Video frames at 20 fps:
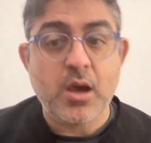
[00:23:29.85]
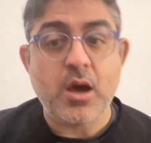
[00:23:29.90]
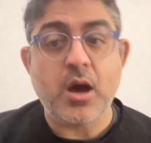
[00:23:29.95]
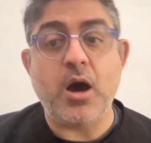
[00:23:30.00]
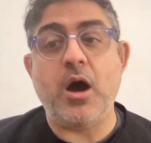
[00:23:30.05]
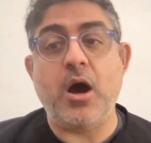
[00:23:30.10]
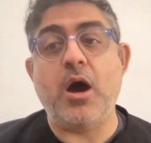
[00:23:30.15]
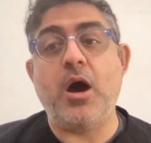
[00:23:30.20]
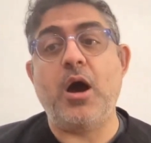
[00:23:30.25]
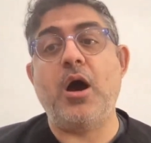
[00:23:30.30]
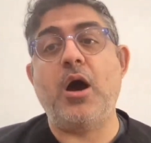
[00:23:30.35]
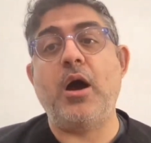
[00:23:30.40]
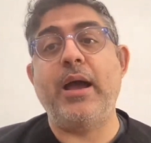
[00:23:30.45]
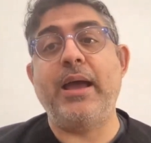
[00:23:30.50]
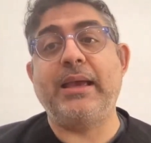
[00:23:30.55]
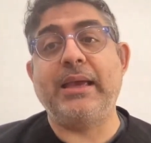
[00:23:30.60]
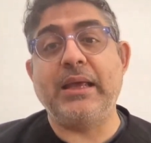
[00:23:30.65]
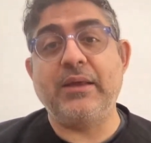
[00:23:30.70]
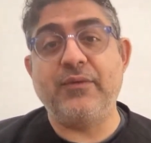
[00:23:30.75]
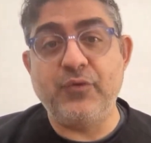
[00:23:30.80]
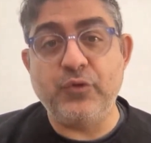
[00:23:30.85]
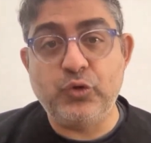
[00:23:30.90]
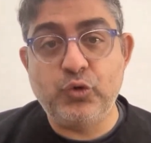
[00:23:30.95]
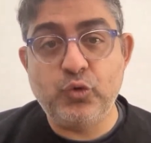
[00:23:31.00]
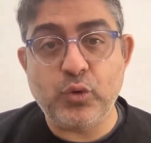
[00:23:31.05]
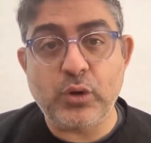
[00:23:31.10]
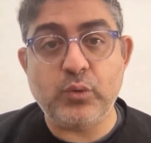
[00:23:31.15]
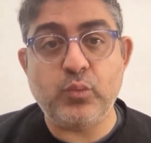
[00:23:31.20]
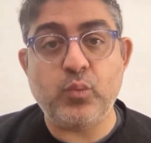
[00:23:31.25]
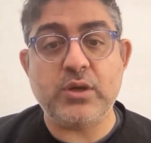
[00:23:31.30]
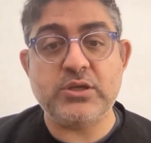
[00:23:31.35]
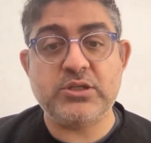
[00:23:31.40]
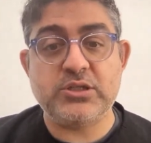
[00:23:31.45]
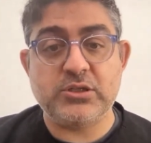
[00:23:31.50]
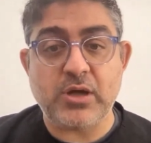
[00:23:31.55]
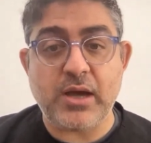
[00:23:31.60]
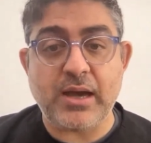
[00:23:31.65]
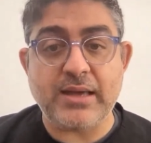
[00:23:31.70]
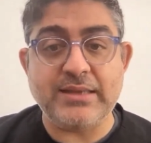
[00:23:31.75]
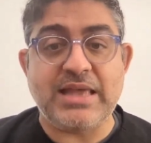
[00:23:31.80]
Uh, again, if you do it once a
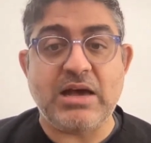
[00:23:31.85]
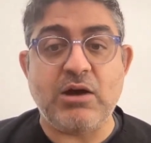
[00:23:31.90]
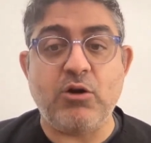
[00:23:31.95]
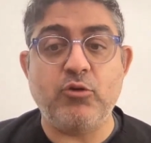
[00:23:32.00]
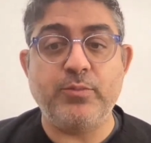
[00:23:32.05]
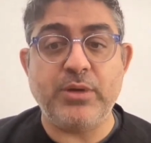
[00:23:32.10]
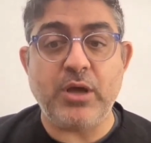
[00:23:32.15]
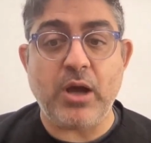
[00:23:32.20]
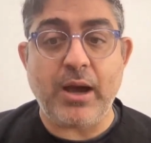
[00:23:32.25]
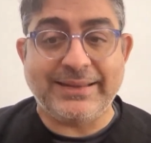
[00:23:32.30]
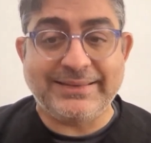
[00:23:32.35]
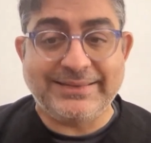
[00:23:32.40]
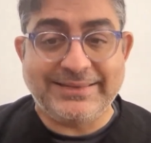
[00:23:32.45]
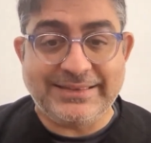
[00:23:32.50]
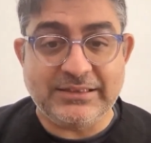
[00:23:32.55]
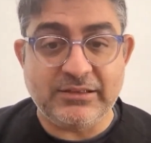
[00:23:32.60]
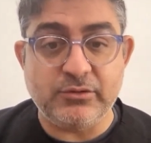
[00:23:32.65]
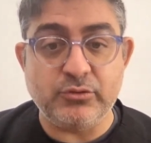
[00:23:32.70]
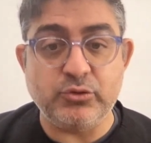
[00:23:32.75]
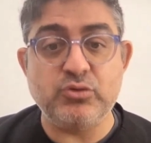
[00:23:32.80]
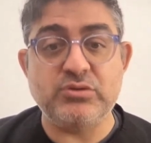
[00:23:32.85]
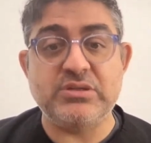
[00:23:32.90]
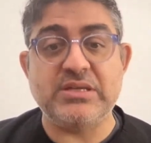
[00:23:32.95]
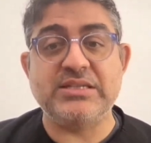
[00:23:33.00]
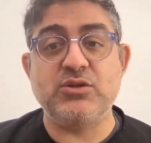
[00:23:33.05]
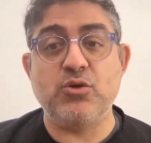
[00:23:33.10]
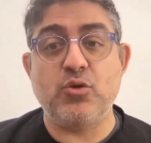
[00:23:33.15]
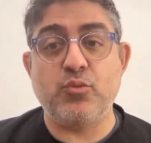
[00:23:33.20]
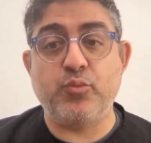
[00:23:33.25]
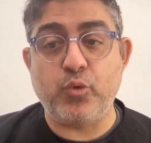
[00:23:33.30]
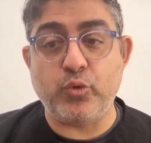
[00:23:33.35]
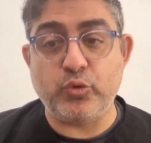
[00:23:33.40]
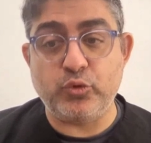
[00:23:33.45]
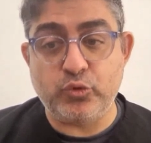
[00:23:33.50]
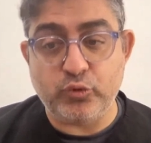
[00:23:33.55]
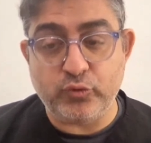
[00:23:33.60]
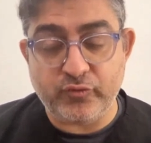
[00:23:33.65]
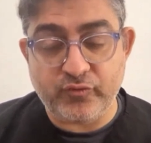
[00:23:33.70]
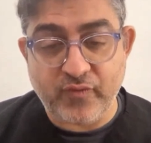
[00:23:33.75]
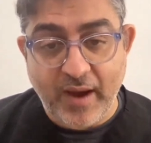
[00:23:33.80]
night, that would be ideal. Use a
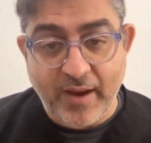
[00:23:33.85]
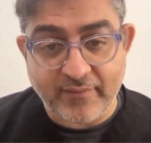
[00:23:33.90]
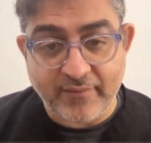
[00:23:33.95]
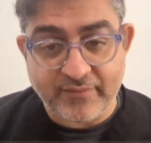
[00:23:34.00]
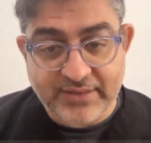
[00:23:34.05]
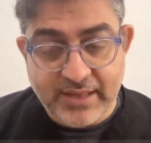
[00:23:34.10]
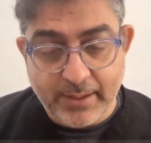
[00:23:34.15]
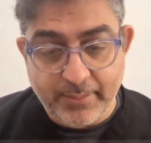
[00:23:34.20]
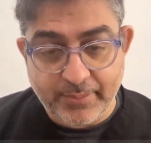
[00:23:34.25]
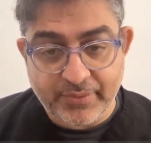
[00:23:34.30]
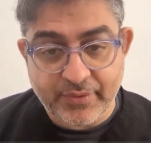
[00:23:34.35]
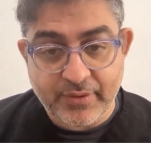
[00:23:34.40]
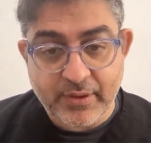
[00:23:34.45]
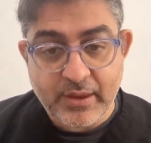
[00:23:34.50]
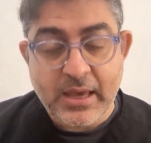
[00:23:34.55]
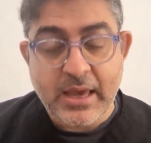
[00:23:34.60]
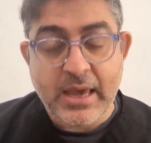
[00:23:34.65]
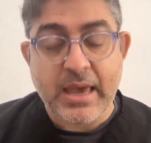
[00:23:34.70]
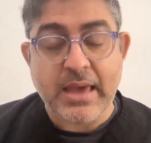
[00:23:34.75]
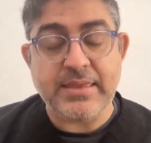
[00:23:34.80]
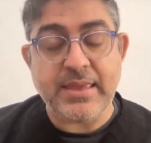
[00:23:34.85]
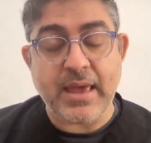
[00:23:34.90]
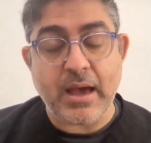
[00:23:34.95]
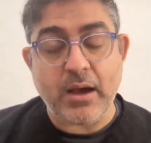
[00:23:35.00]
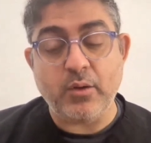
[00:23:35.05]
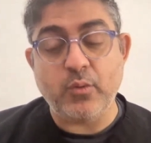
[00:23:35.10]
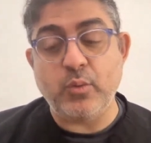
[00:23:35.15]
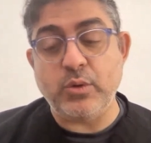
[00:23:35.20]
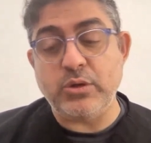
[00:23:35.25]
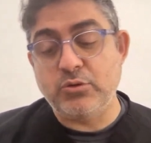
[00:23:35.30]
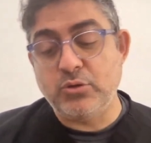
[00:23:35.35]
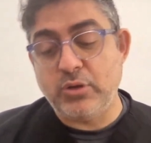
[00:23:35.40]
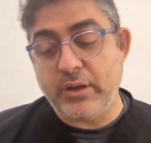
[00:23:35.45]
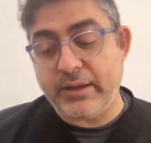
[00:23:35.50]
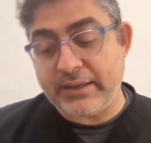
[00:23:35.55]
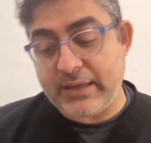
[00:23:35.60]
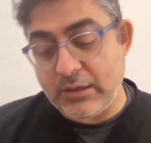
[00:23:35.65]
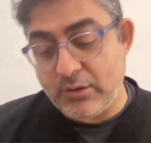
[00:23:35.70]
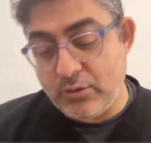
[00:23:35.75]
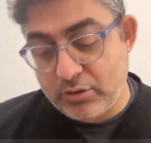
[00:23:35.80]
0.25 depth. Now, when you
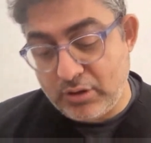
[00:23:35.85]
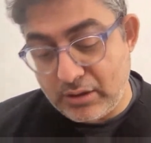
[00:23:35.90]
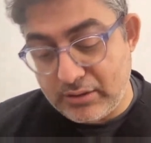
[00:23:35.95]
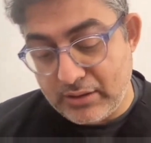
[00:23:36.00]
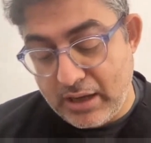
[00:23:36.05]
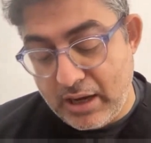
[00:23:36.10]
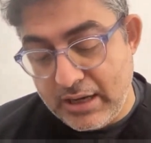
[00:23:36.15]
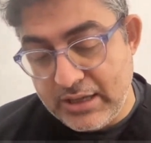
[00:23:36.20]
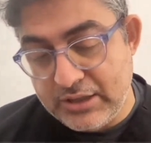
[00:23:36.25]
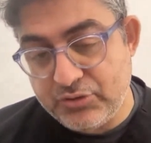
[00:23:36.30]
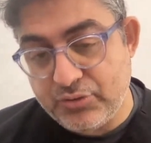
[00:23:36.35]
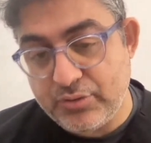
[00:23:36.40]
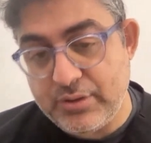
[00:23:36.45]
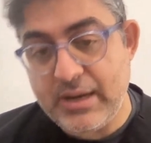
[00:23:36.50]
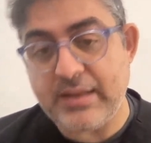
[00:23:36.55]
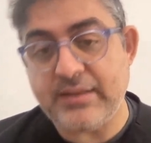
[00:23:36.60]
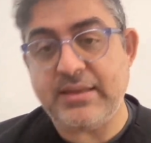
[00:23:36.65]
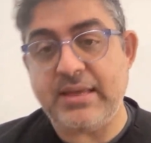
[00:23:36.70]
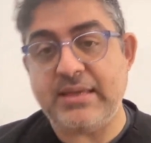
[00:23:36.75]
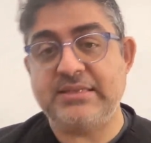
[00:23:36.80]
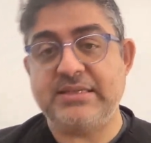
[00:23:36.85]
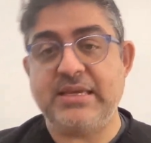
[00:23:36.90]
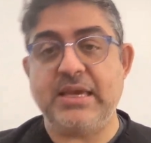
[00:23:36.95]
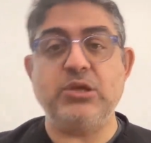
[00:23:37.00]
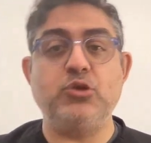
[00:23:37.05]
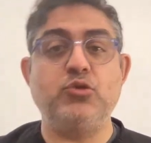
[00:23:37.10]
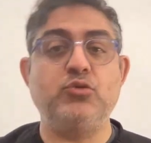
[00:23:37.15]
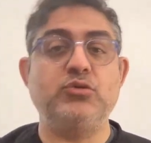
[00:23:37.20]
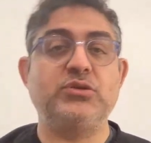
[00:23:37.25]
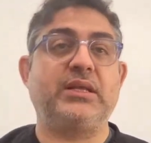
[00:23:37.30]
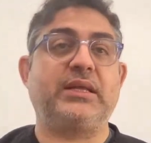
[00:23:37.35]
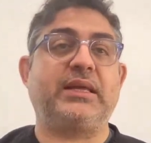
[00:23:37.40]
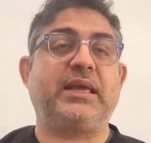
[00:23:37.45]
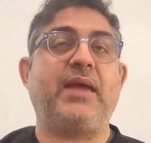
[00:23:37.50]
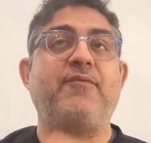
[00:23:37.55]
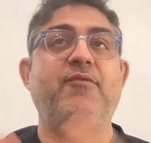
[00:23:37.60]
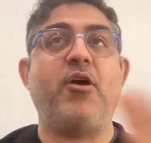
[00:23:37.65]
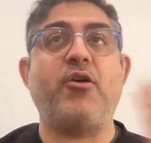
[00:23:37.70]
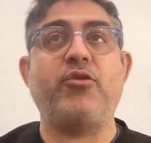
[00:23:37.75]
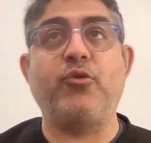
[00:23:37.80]
again look on the internet, they say use it like
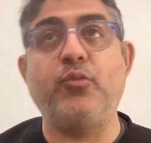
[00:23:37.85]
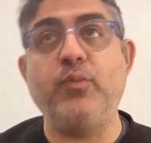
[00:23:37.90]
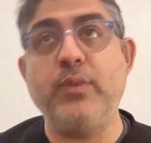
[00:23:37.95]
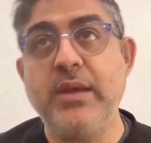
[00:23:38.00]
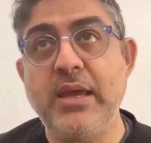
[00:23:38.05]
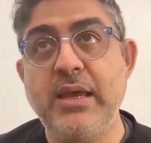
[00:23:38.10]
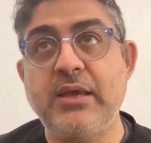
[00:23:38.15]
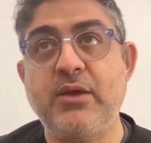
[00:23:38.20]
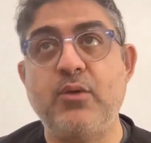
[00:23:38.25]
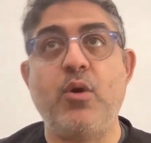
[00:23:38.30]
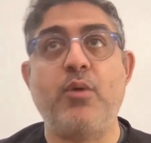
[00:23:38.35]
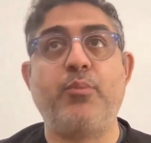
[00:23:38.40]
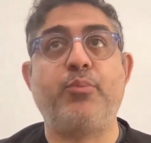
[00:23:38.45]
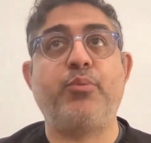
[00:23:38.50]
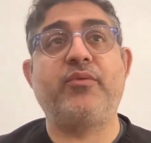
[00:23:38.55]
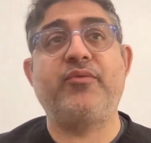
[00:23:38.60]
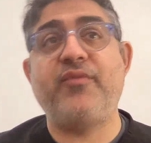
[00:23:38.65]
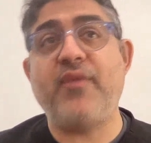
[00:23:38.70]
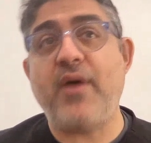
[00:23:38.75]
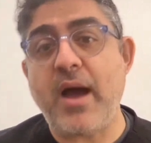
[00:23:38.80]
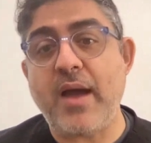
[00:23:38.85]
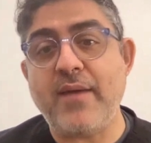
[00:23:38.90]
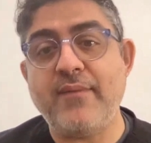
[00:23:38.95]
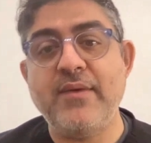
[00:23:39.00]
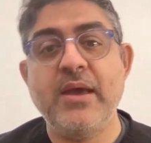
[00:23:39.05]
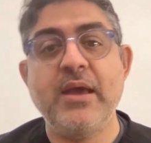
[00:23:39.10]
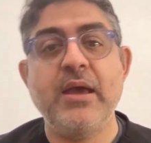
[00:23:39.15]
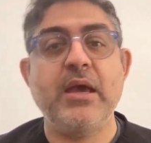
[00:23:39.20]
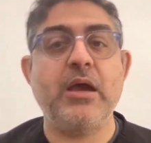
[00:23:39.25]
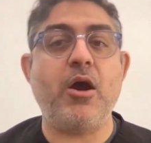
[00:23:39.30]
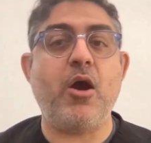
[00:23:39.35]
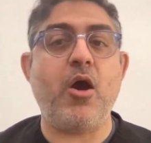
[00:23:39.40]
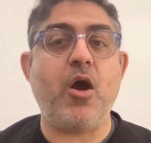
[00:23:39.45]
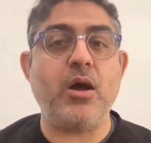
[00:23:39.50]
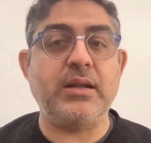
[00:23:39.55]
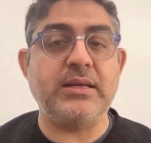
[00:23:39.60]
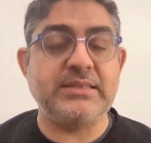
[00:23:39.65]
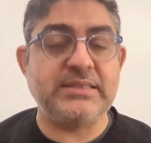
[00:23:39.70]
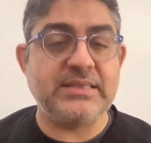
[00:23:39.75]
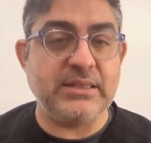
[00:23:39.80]
every other week, 1.5.
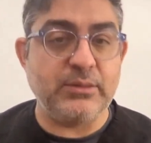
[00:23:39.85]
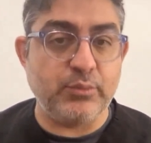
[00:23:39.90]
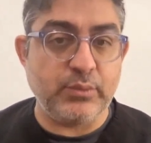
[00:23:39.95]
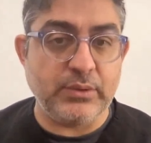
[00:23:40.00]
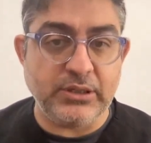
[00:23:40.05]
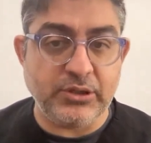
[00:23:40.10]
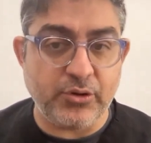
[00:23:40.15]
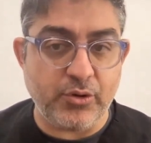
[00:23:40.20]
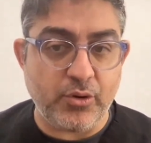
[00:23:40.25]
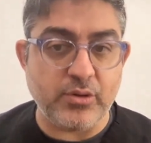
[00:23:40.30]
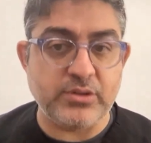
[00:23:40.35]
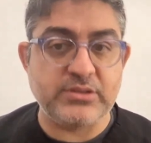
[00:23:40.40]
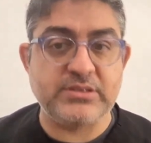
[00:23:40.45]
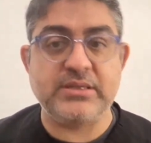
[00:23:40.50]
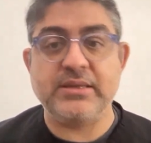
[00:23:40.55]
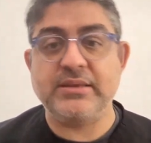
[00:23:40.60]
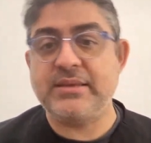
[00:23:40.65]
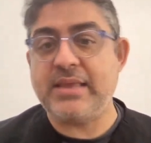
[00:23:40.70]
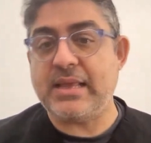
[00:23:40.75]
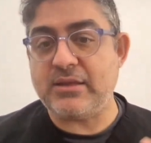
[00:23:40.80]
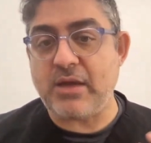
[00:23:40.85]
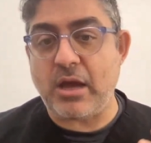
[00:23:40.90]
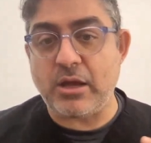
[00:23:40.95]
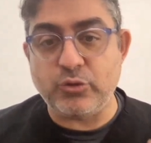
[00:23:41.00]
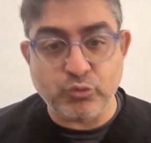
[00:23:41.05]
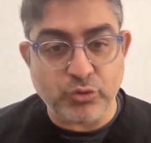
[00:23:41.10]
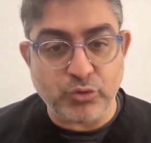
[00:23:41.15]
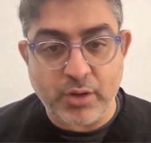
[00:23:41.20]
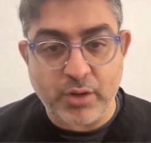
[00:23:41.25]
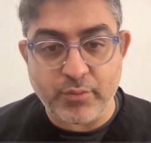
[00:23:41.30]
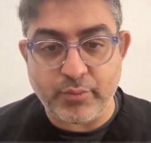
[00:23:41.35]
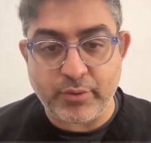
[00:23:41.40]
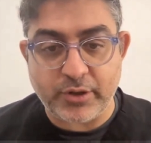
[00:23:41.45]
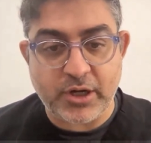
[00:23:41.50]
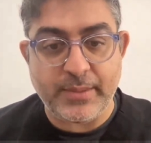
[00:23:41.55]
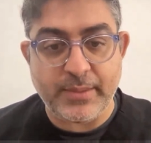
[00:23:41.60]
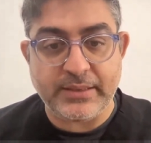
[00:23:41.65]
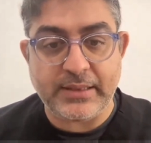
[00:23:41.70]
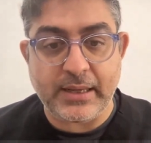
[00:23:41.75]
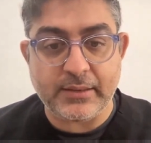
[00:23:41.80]
Honestly, really hurts. That I do not
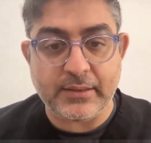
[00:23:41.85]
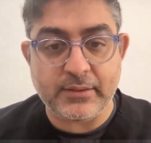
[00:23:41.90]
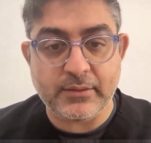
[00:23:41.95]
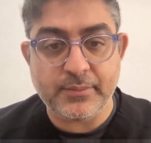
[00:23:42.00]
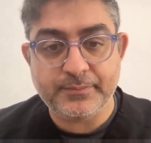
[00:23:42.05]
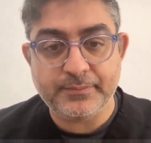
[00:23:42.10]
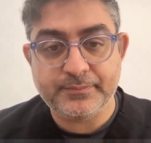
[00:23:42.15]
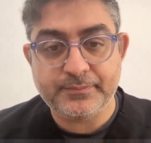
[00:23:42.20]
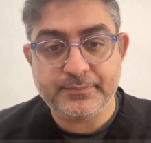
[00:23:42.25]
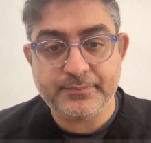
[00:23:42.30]
recommend that.